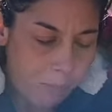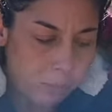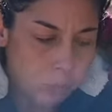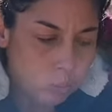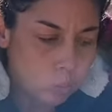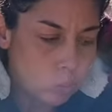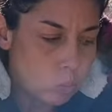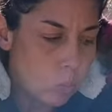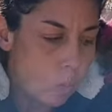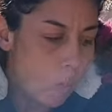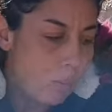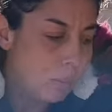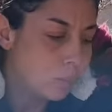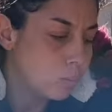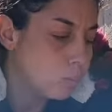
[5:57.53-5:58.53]
So the 4
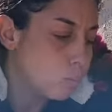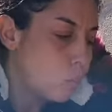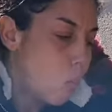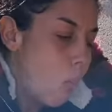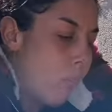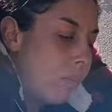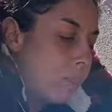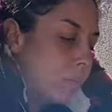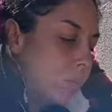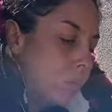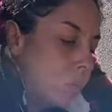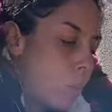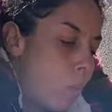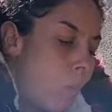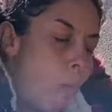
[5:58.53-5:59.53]
years that
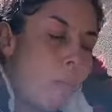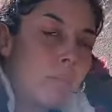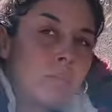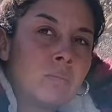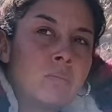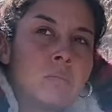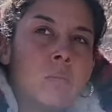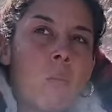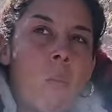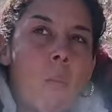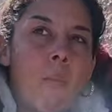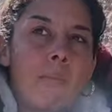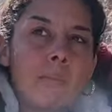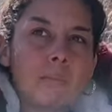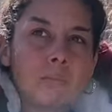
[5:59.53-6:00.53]
you've been out
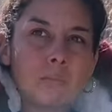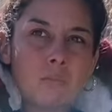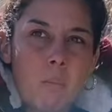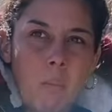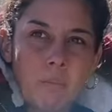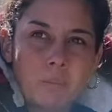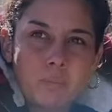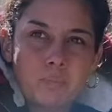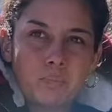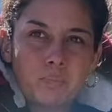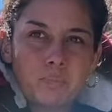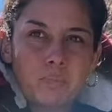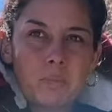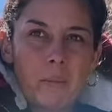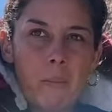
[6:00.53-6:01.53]
here, what's
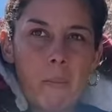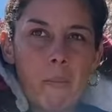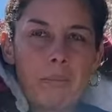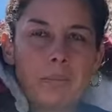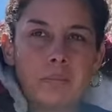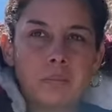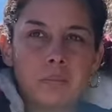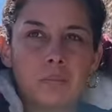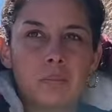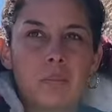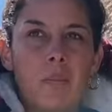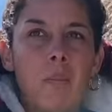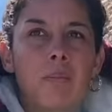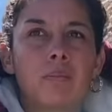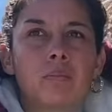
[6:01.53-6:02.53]
been
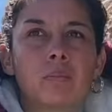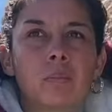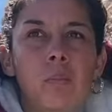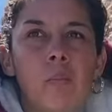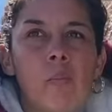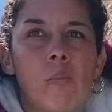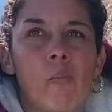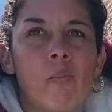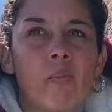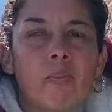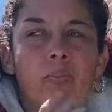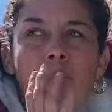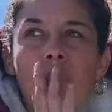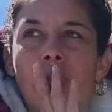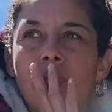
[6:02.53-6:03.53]
the
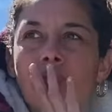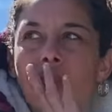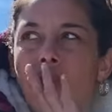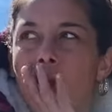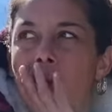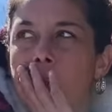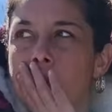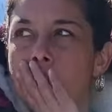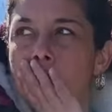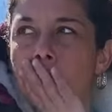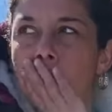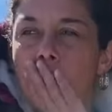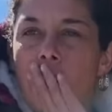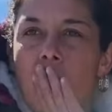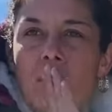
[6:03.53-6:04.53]
wildest,
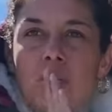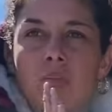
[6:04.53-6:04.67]
craziest